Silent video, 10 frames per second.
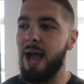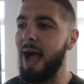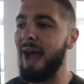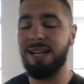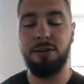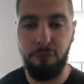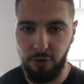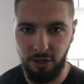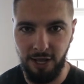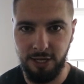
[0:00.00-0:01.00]
I didn't
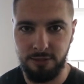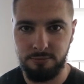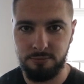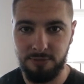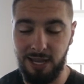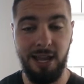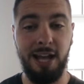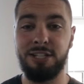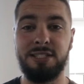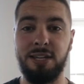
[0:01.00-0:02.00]
feel like it, okay?
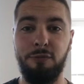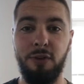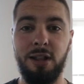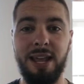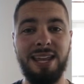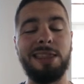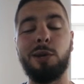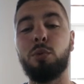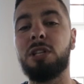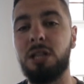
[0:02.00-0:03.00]
I just didn't feel like it.
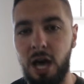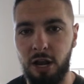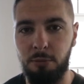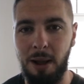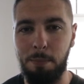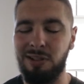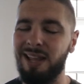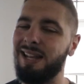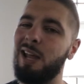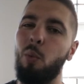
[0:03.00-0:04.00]
There was a lot on my
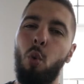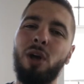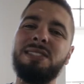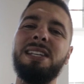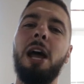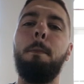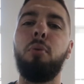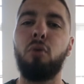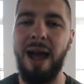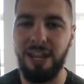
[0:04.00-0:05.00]
plate. It wasn't a
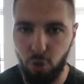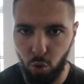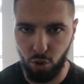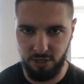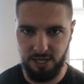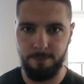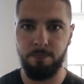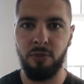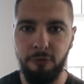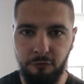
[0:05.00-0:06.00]
priority
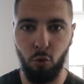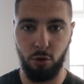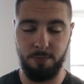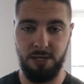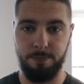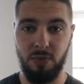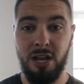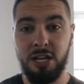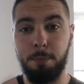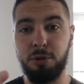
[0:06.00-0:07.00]
for me.
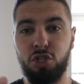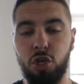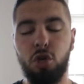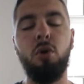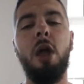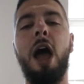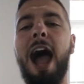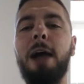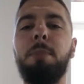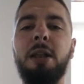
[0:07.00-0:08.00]
Number two,
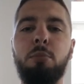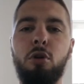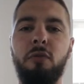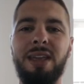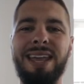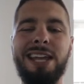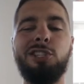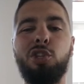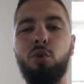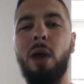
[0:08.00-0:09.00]
I've been moving
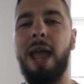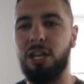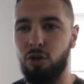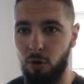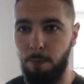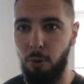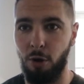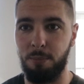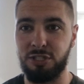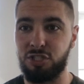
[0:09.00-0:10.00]
into a new
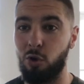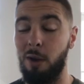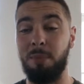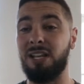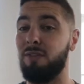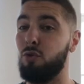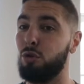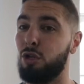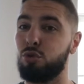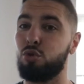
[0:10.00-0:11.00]
apartment. So I'm gonna give you a
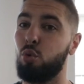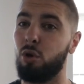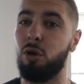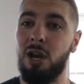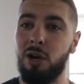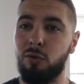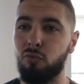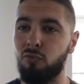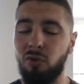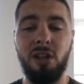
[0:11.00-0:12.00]
little tour
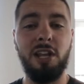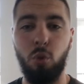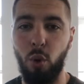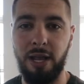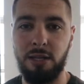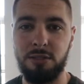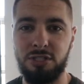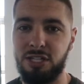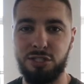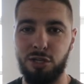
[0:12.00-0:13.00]
really quick
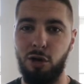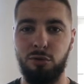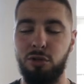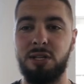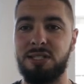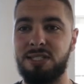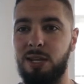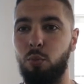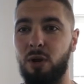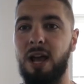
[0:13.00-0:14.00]
just so you could see
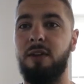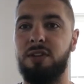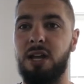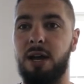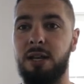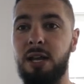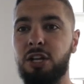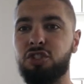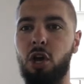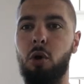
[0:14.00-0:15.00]
what I've done.
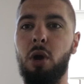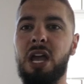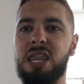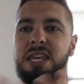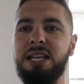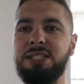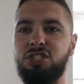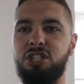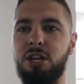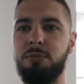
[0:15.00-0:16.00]
So this
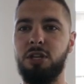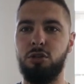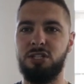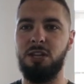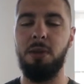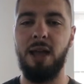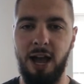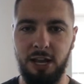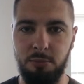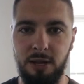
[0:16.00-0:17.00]
gym that you see
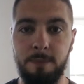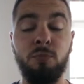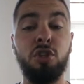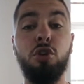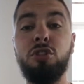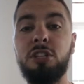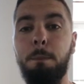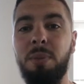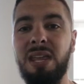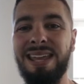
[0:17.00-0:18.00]
behind me used to
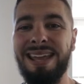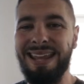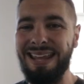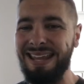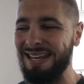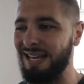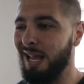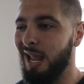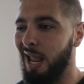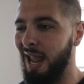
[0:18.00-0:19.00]
be in
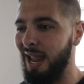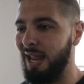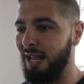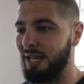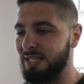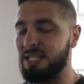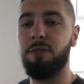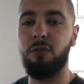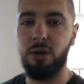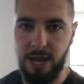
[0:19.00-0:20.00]
a
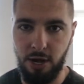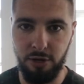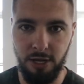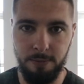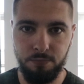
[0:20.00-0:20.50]
different area.